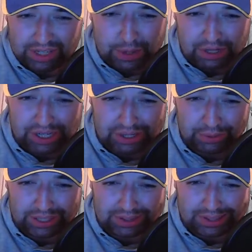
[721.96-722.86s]
especially
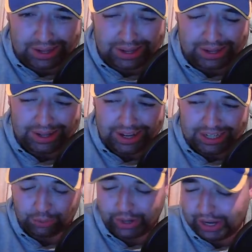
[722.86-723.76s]
with the
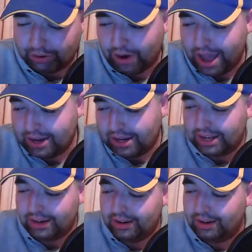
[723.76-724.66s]
way it ran
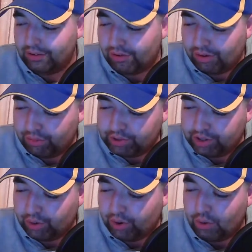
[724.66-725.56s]
in Group
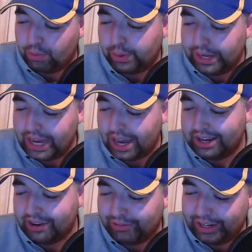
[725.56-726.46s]
2 company. I
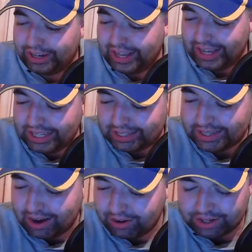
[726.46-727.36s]
definitely think it's
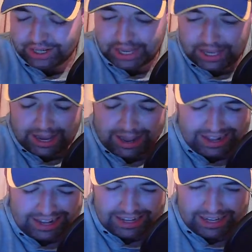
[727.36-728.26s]
starting to
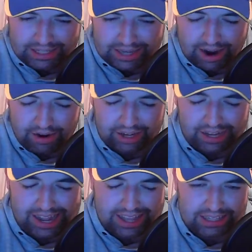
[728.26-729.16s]

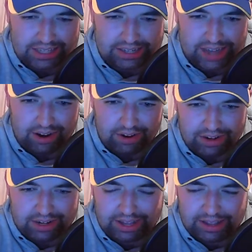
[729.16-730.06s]
click and
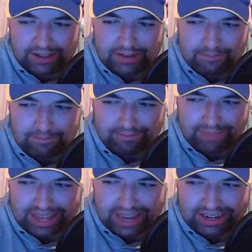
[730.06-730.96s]
starting to
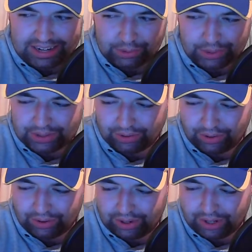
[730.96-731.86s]
get into its
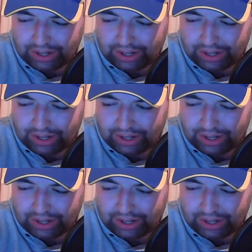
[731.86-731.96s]
own